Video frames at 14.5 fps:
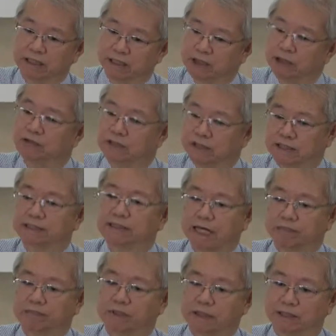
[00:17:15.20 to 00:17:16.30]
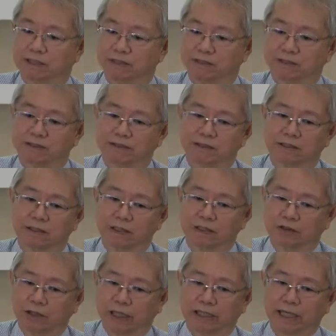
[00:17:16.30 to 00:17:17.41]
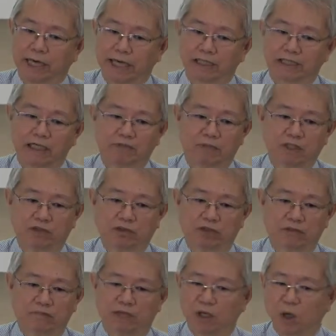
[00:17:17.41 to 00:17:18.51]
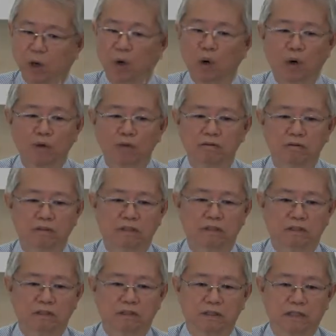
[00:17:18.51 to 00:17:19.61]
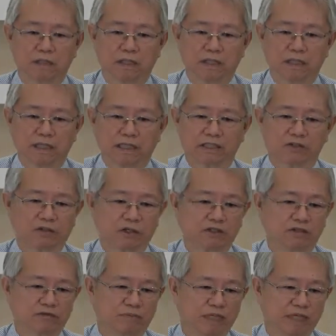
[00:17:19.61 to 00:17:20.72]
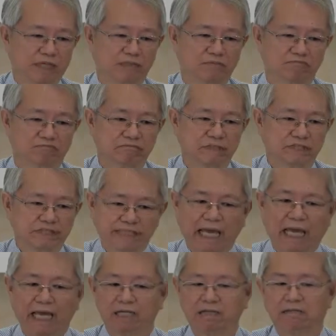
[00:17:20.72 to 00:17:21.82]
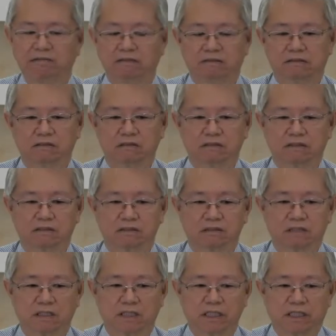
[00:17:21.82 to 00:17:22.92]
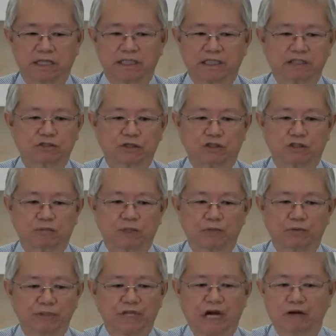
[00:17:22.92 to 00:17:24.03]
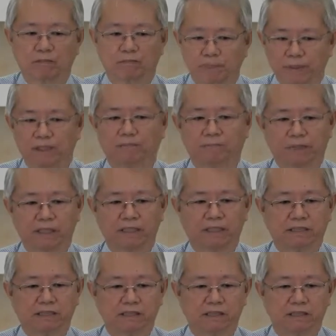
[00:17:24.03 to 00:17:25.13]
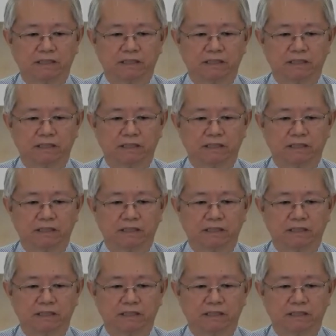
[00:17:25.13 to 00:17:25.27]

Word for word: new disciples, your care team is going to be old, it's going to be stale, it is going to be without purpose